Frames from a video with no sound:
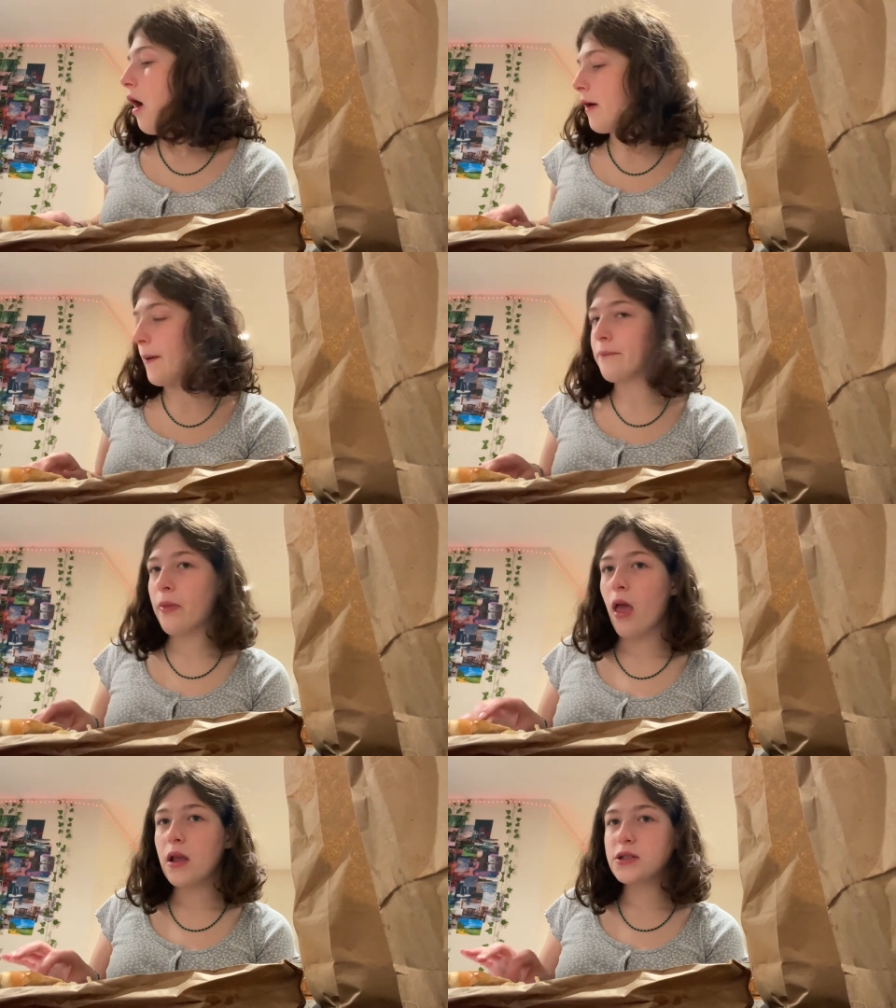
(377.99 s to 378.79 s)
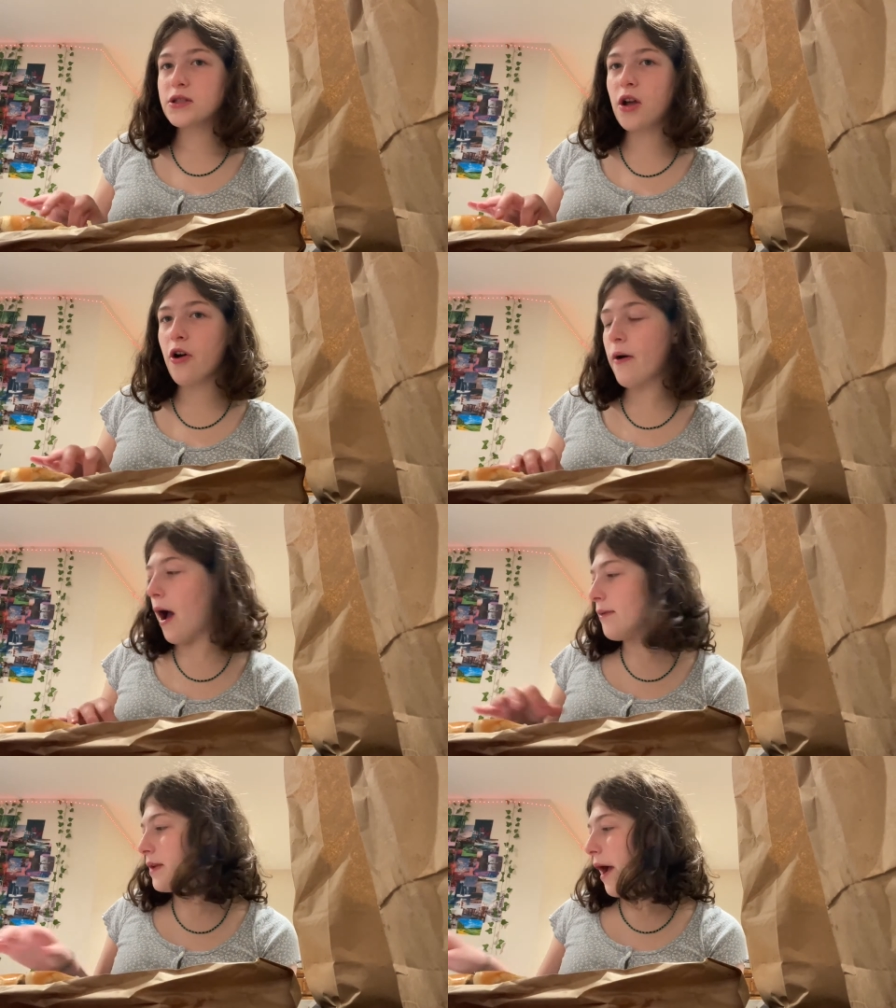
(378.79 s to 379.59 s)
Okay, so
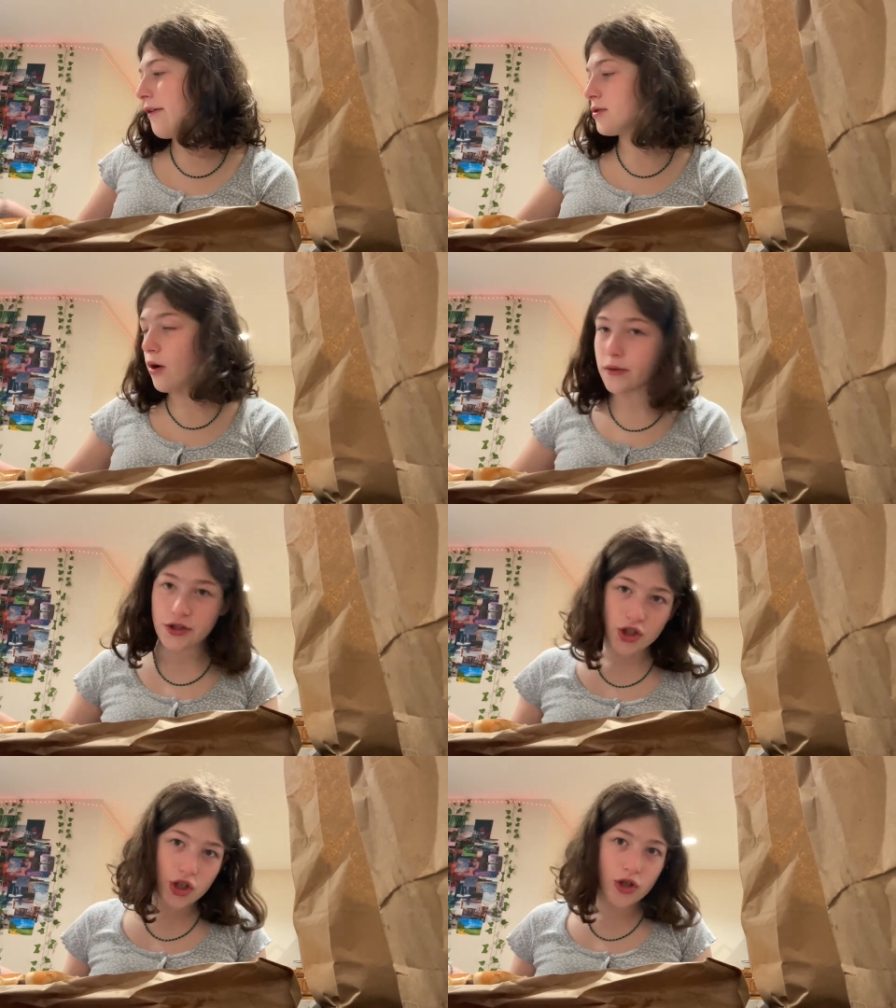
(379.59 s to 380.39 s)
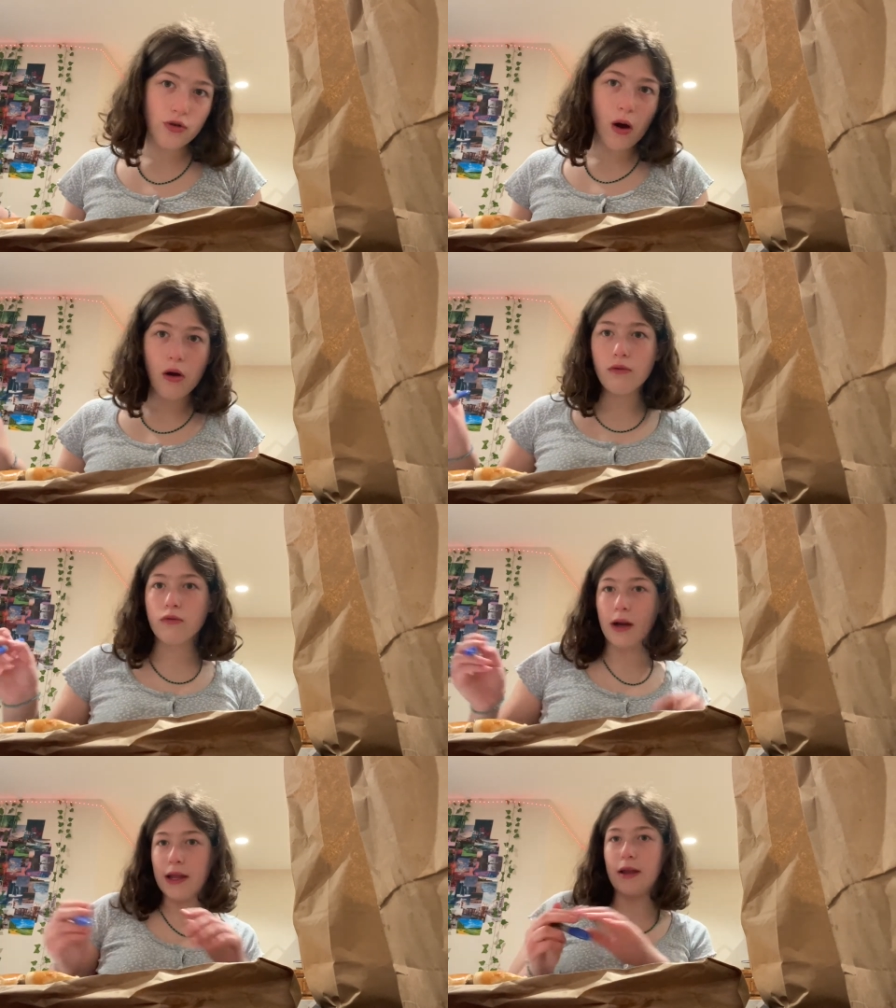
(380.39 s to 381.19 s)
I'm now going to
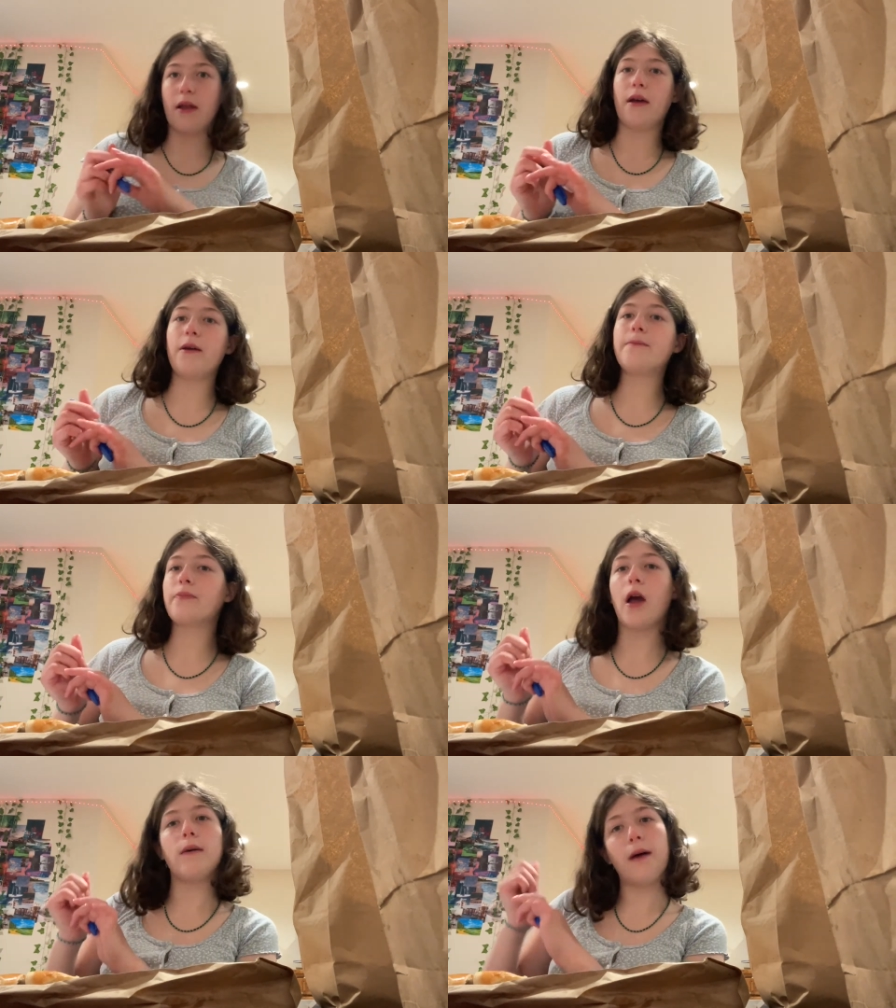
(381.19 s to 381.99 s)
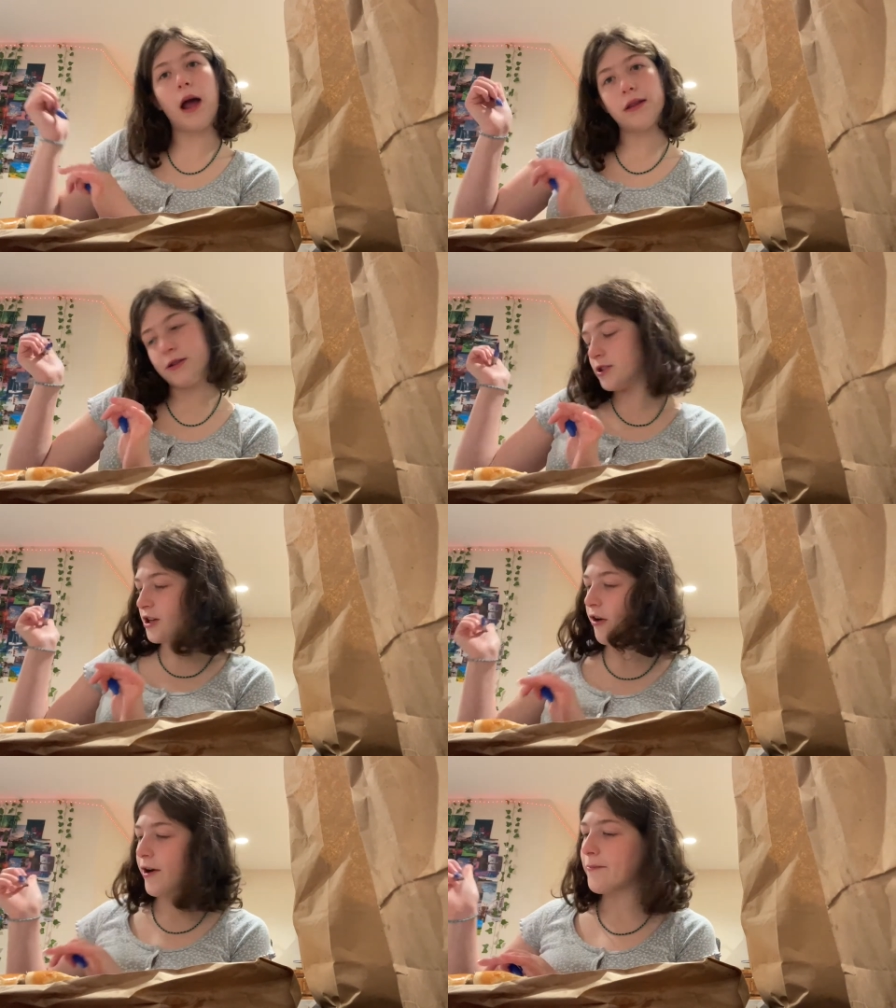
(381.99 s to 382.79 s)
rate it on my little
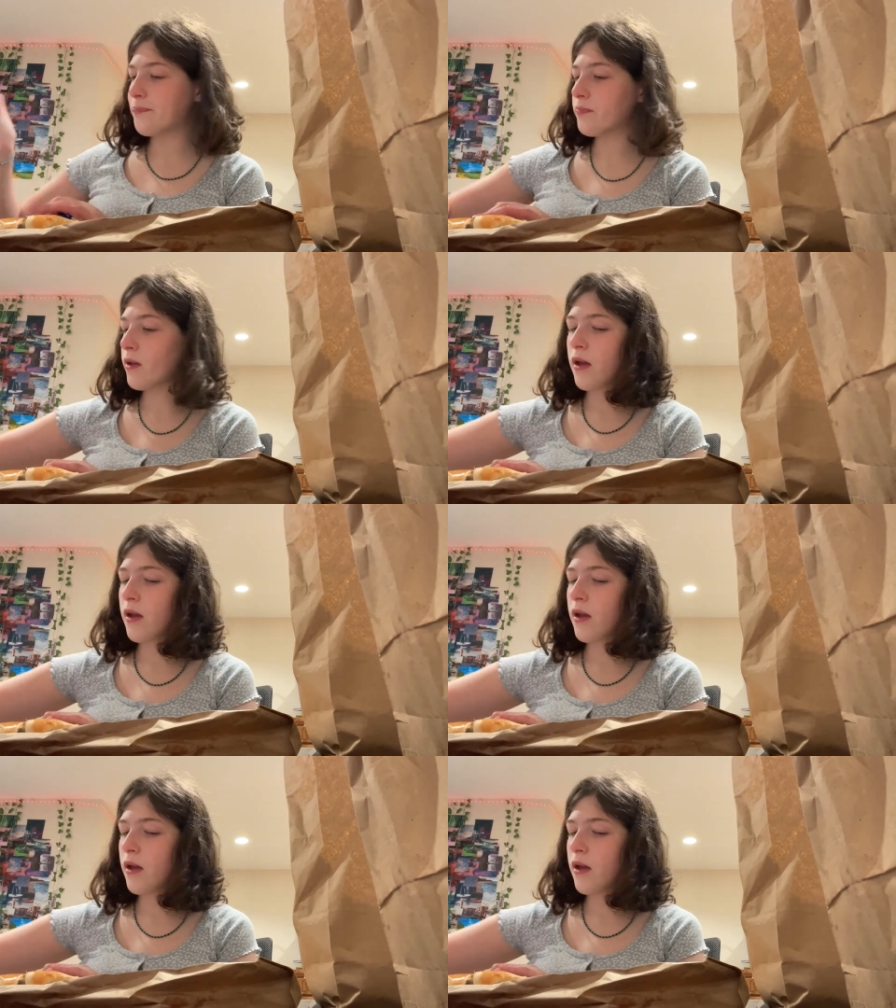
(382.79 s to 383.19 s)
chart.